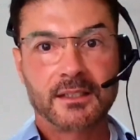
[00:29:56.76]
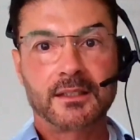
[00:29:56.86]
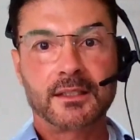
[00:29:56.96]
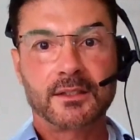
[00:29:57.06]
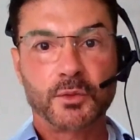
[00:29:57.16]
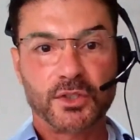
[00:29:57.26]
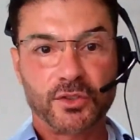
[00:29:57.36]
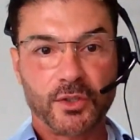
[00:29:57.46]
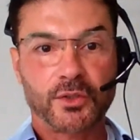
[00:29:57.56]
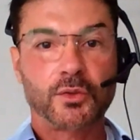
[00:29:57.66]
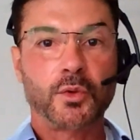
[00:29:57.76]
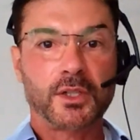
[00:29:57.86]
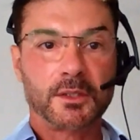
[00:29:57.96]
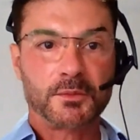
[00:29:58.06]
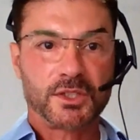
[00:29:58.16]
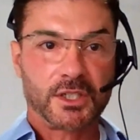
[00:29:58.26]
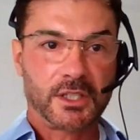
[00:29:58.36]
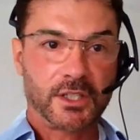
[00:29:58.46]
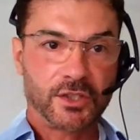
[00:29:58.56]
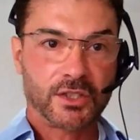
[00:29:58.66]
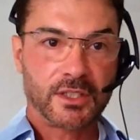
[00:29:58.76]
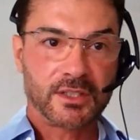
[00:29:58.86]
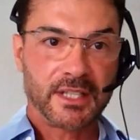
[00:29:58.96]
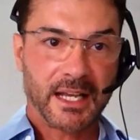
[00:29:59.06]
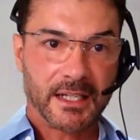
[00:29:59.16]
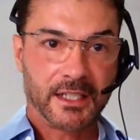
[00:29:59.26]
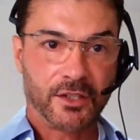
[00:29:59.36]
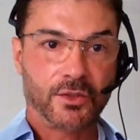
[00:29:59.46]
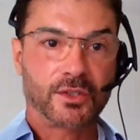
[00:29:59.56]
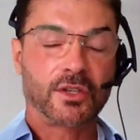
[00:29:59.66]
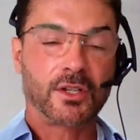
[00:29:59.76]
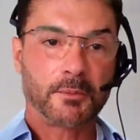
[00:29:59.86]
the results, what the machine is telling you. It's all